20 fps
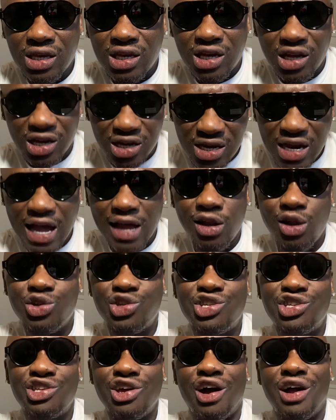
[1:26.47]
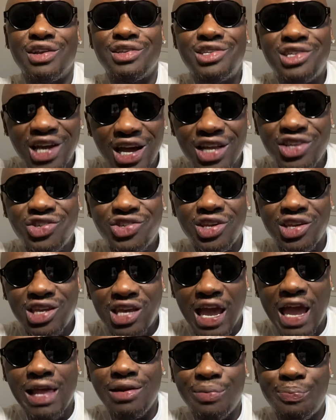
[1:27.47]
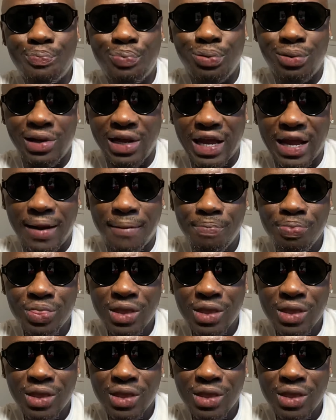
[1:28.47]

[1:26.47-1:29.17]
Canelo start touching Caleb Plant,